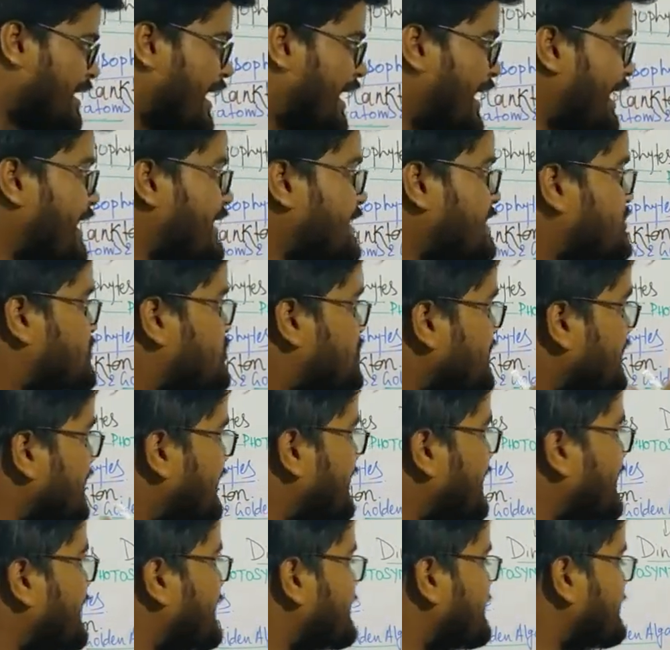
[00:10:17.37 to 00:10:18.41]
And
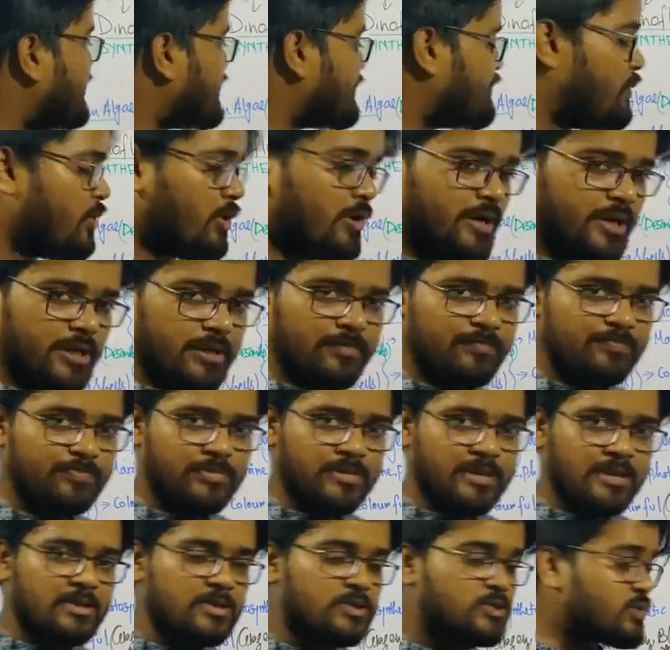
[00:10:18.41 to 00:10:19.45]
generally in their body,
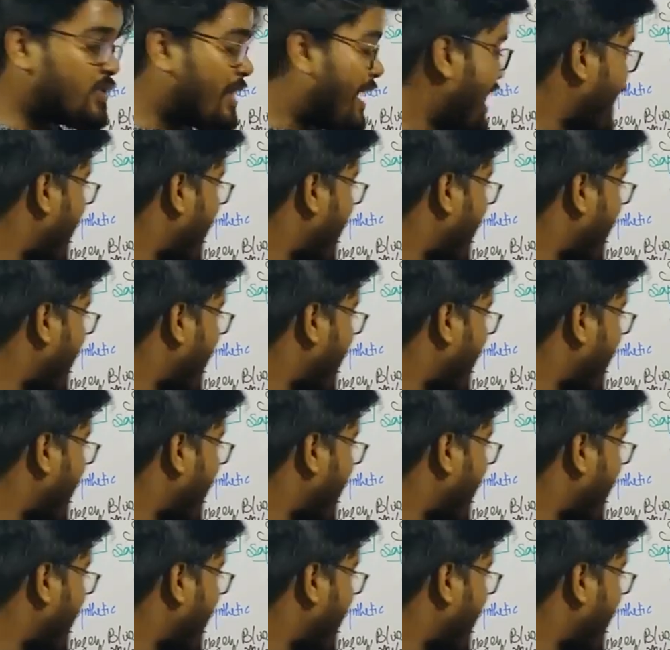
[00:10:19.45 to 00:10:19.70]
so